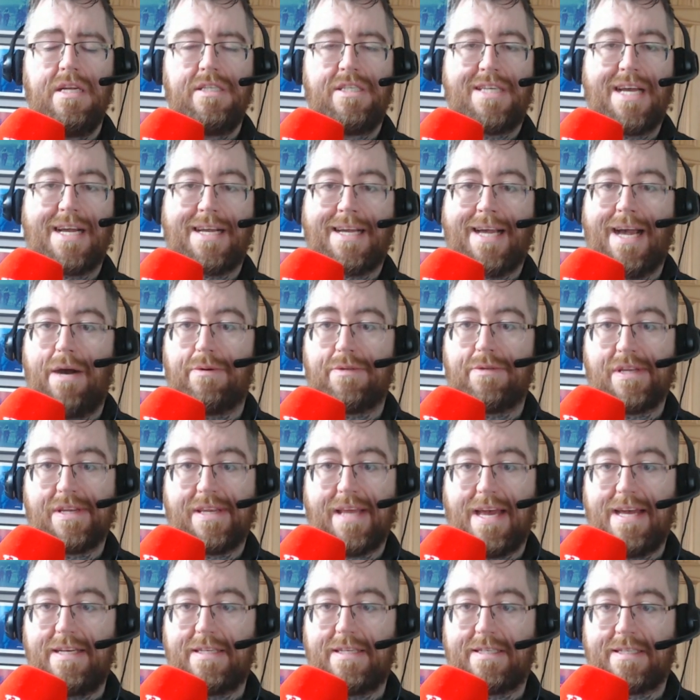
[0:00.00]
check out
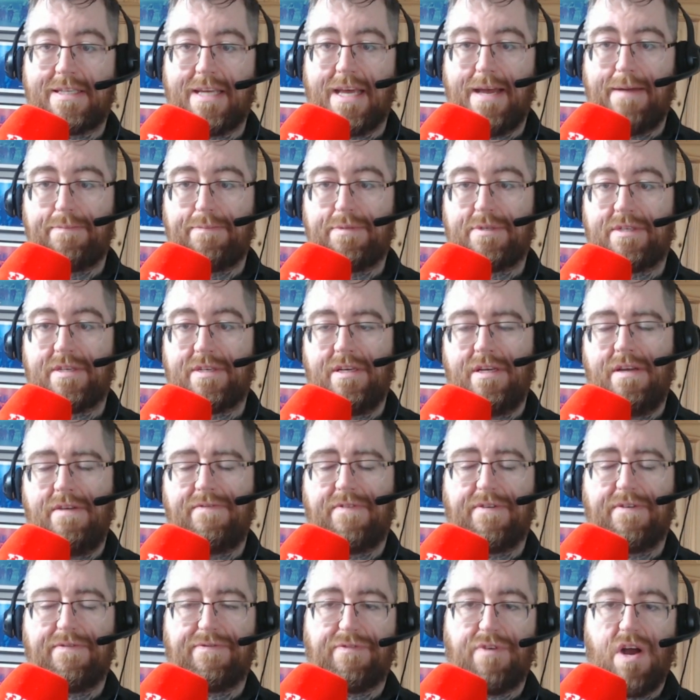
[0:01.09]
today's tips
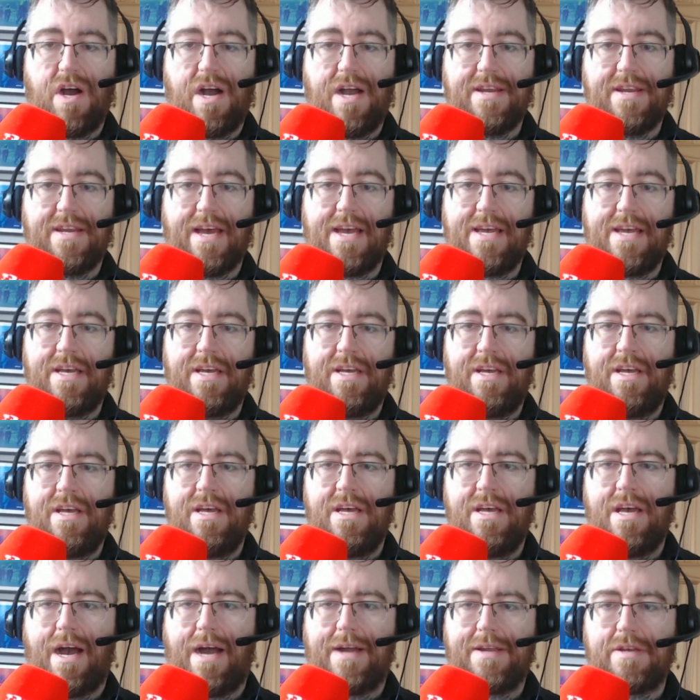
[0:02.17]
for Friday,
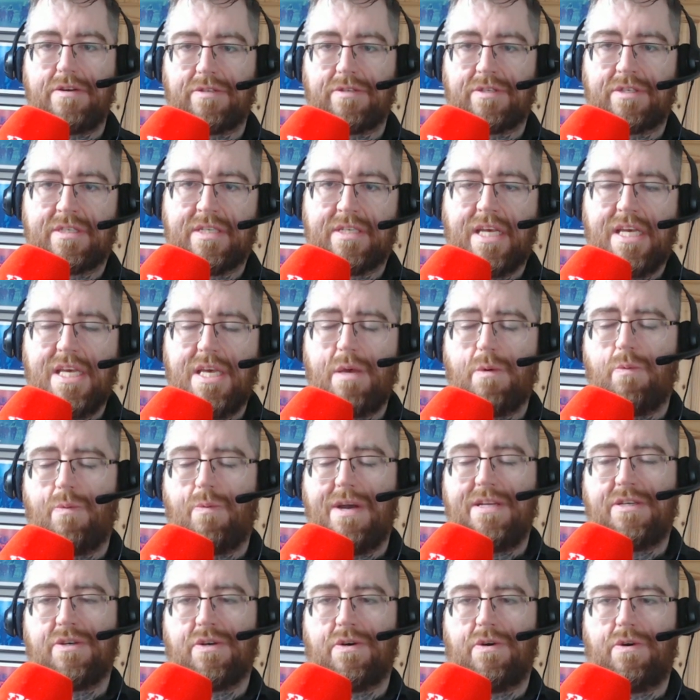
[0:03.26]
and you'll see
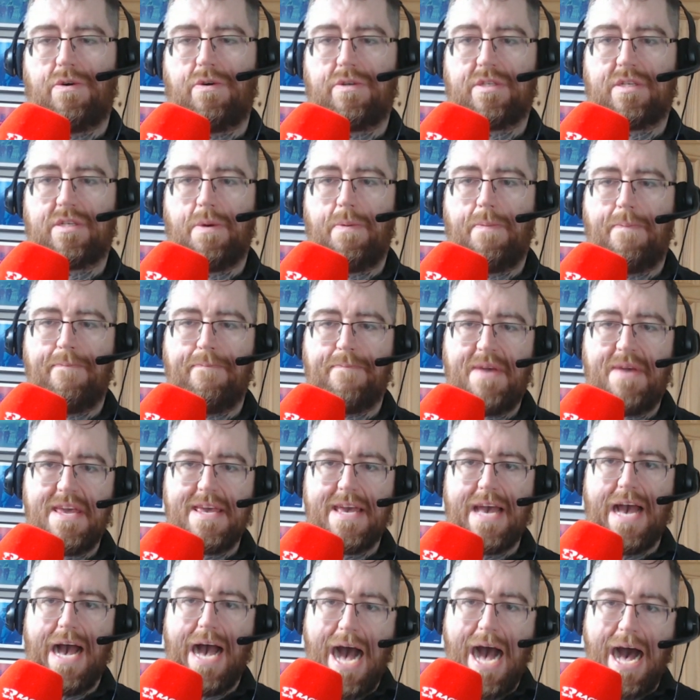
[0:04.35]
which horse
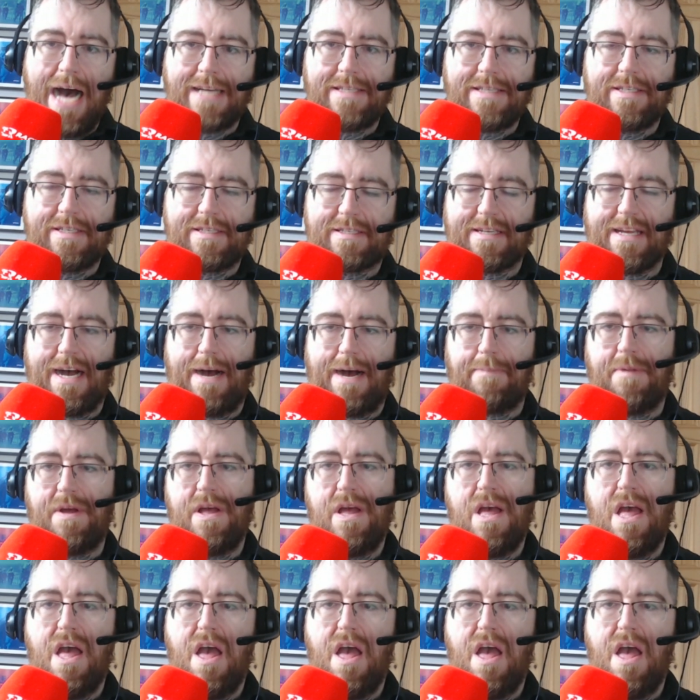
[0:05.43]
me and Sam